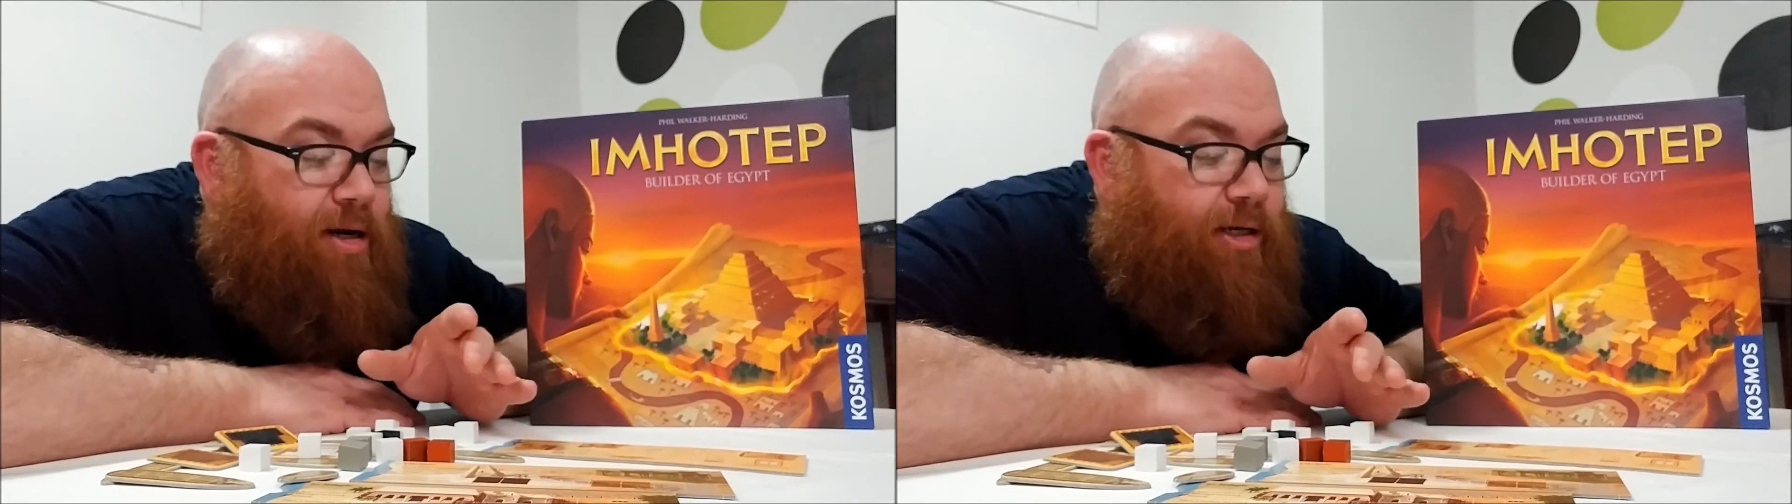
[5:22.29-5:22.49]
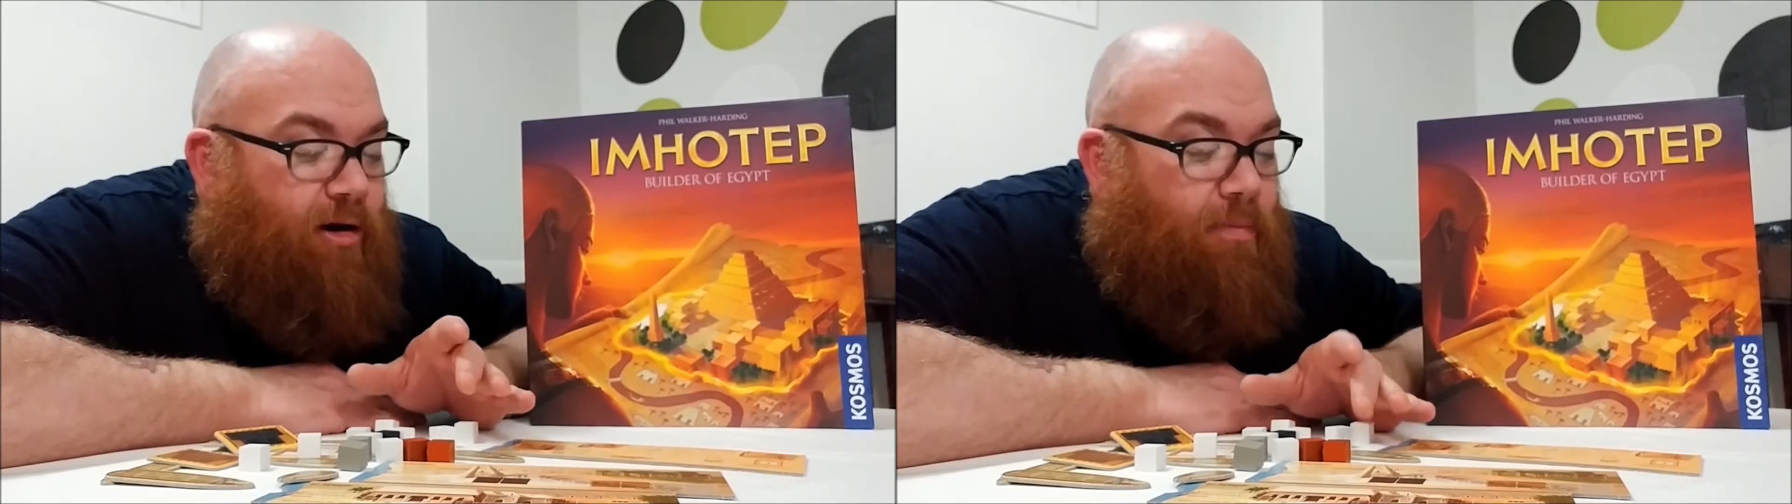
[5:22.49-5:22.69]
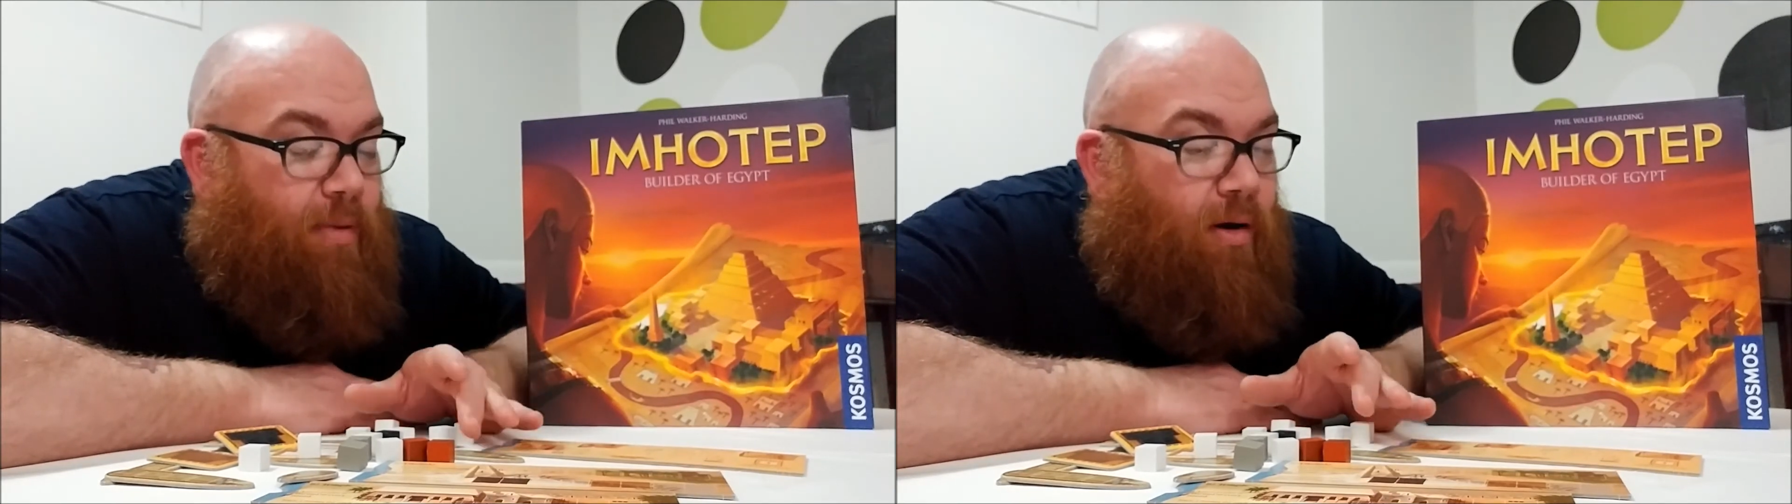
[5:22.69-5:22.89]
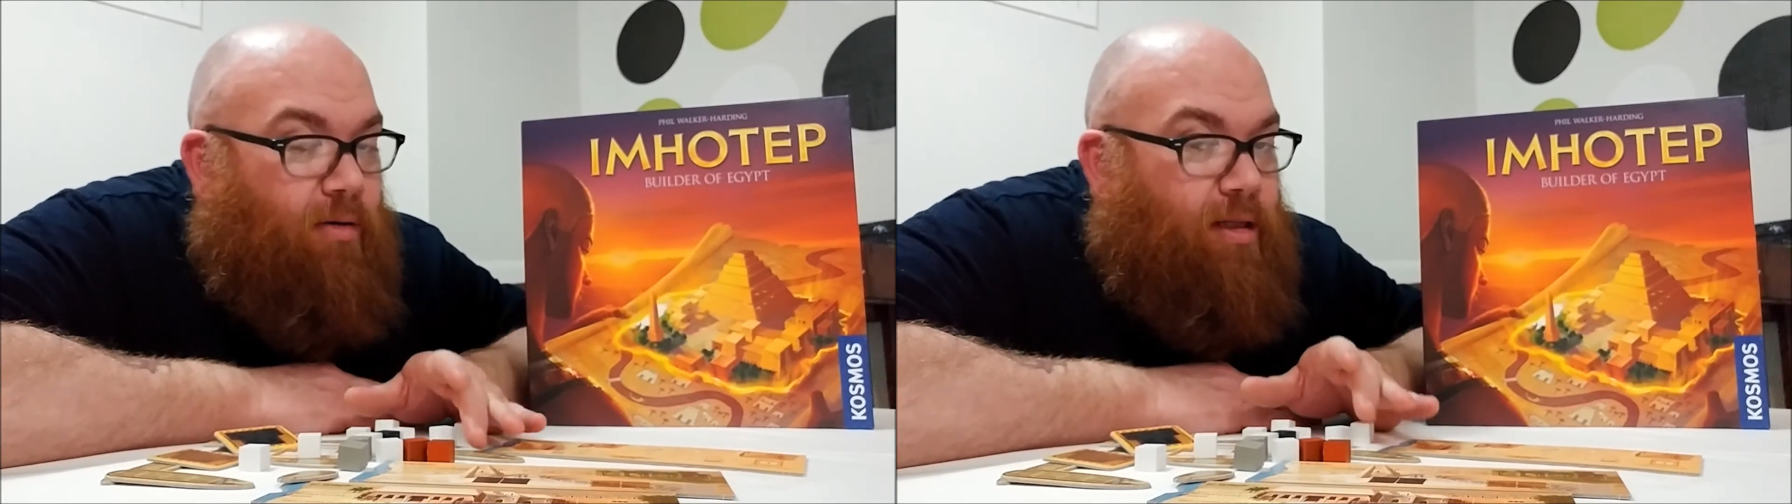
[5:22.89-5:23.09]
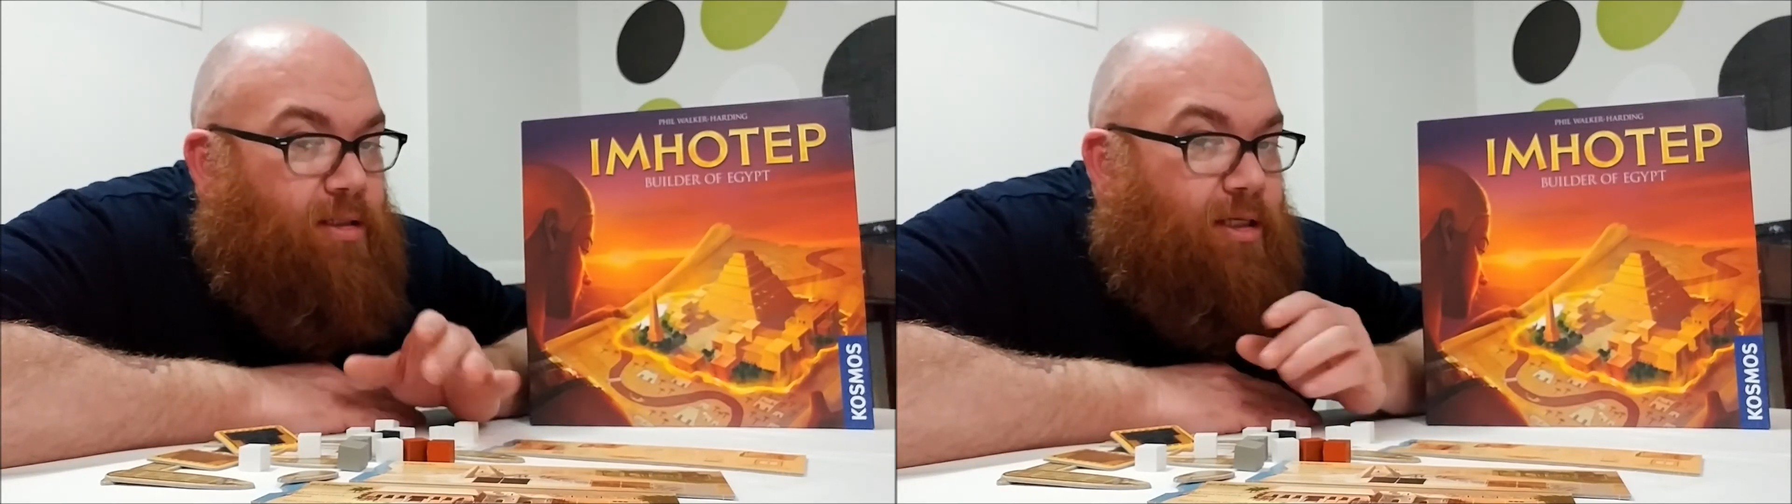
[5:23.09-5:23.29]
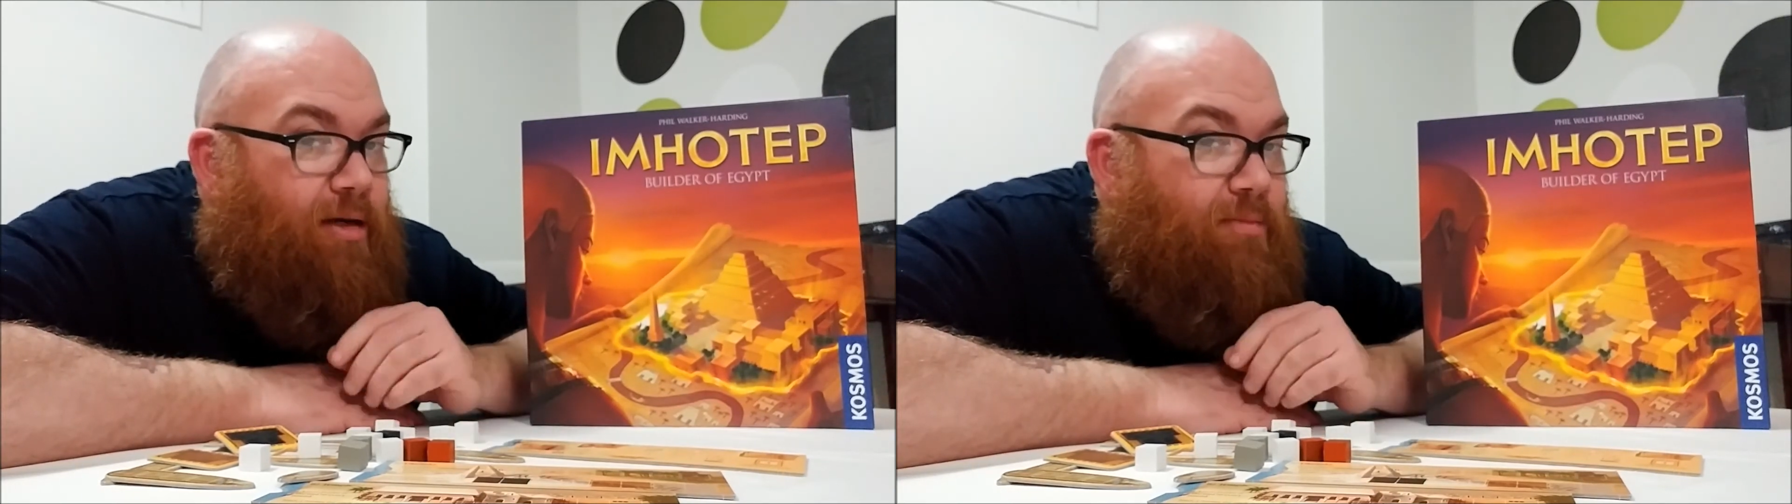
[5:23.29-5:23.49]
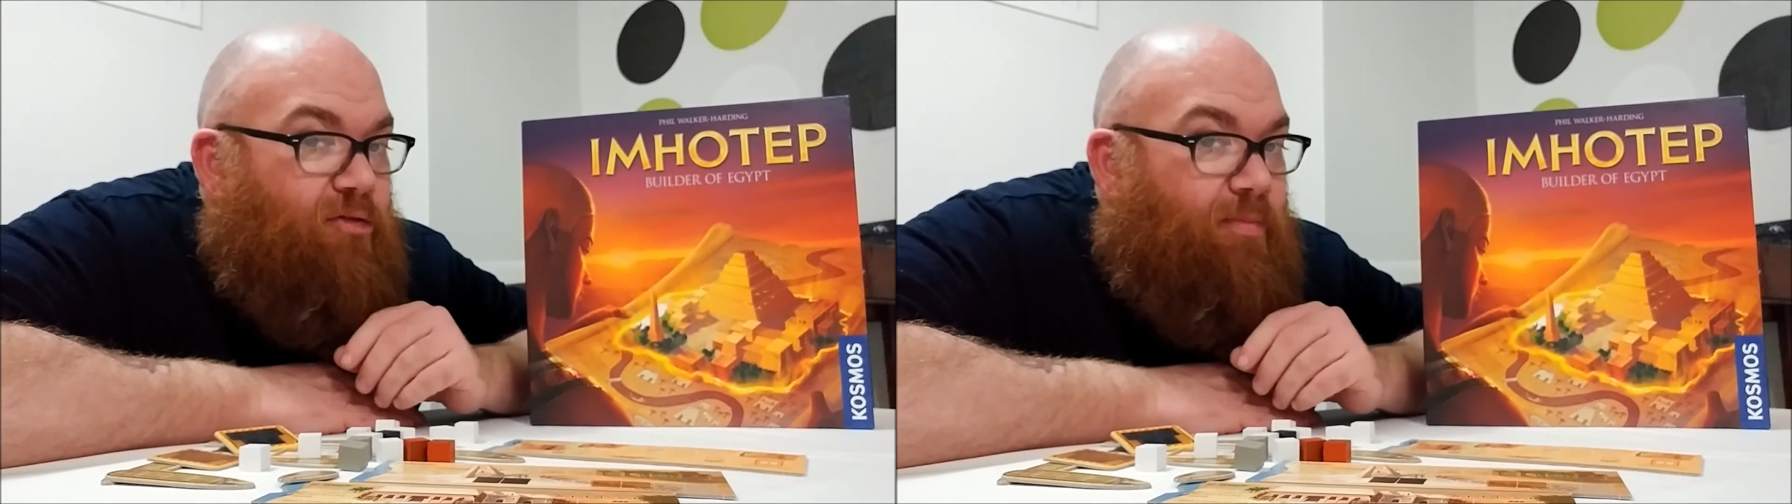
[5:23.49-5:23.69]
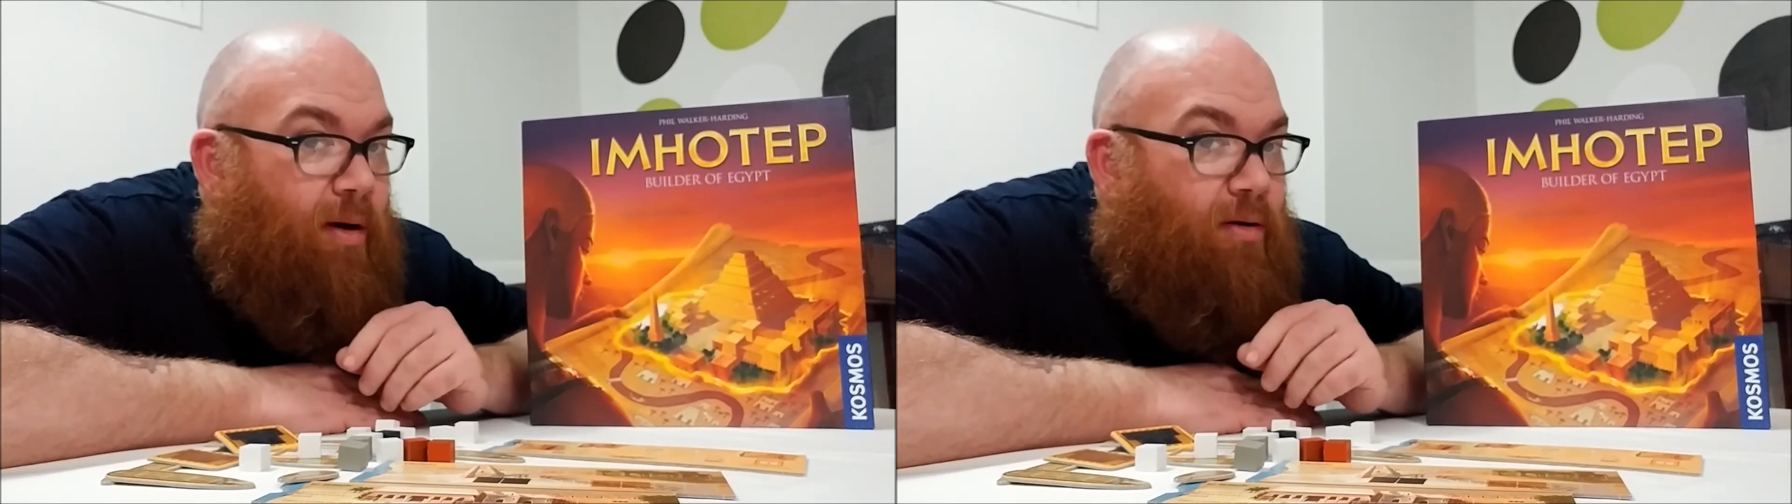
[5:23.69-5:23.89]
your opponents can
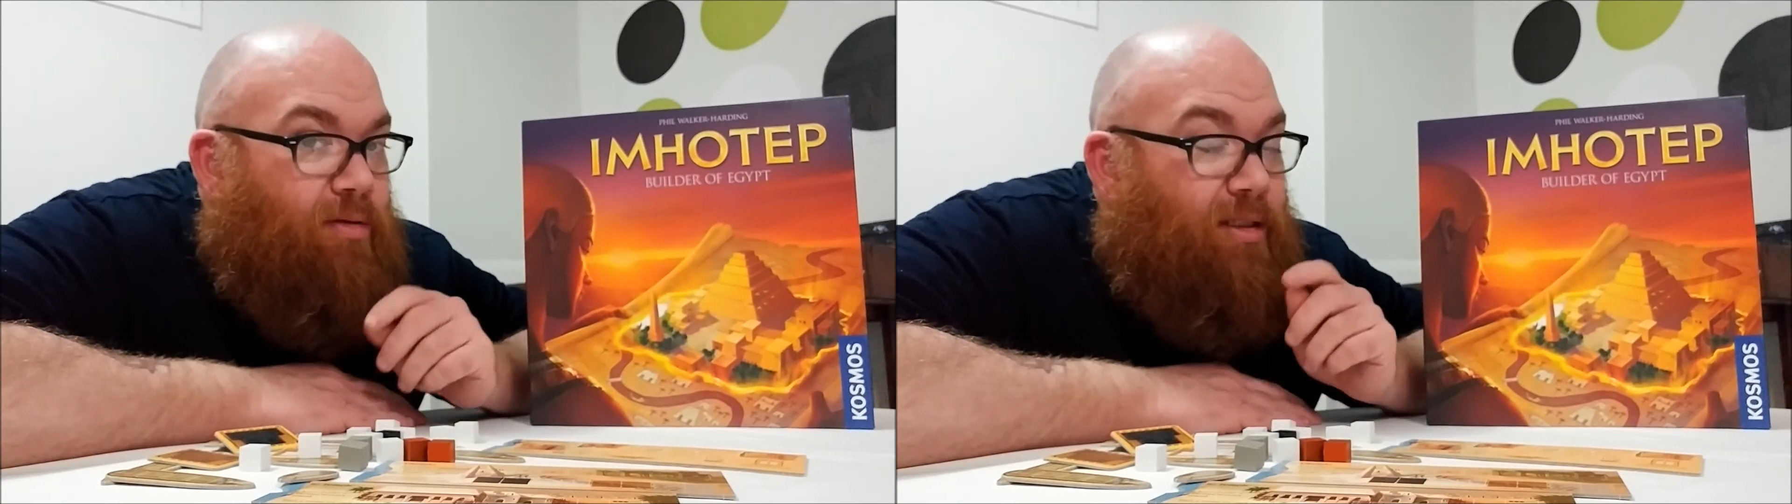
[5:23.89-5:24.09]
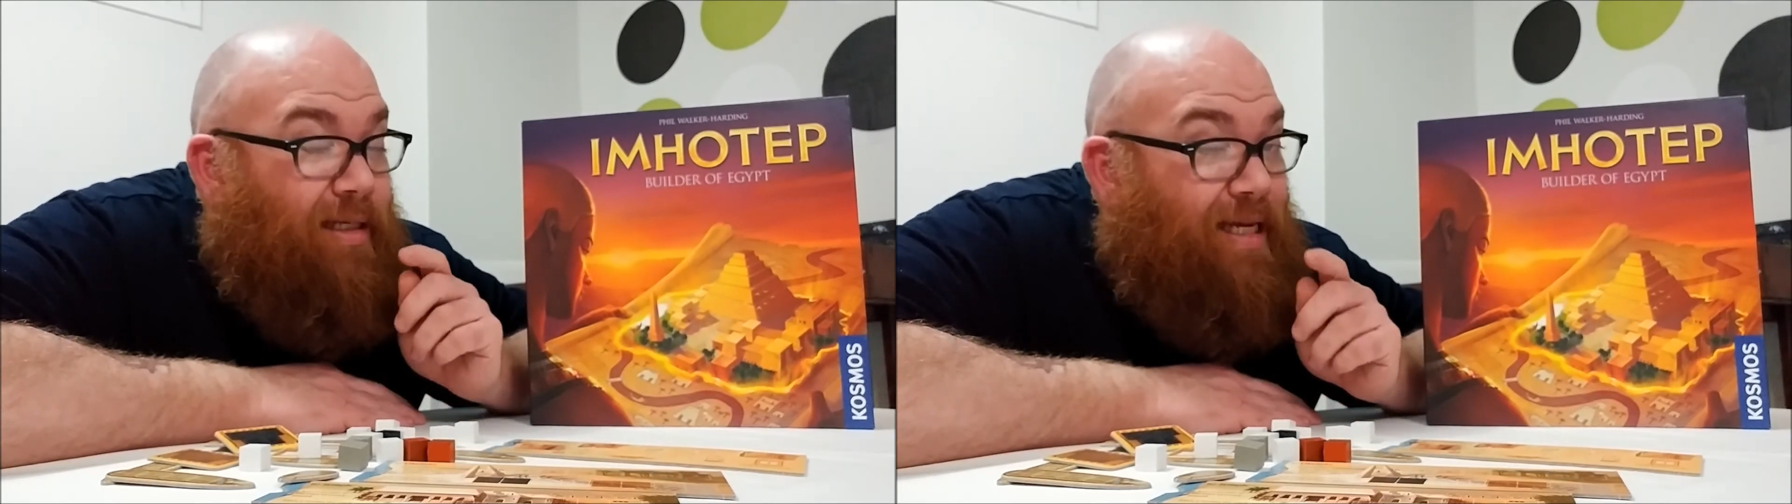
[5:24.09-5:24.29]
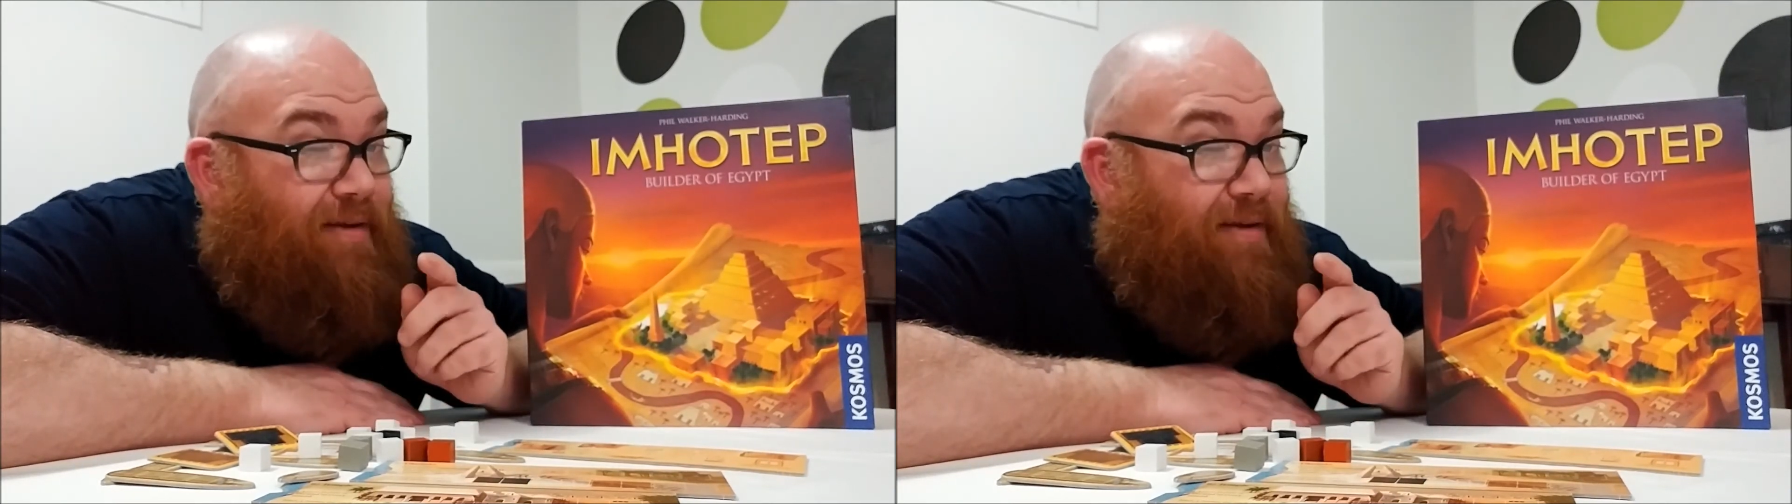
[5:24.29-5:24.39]
move boats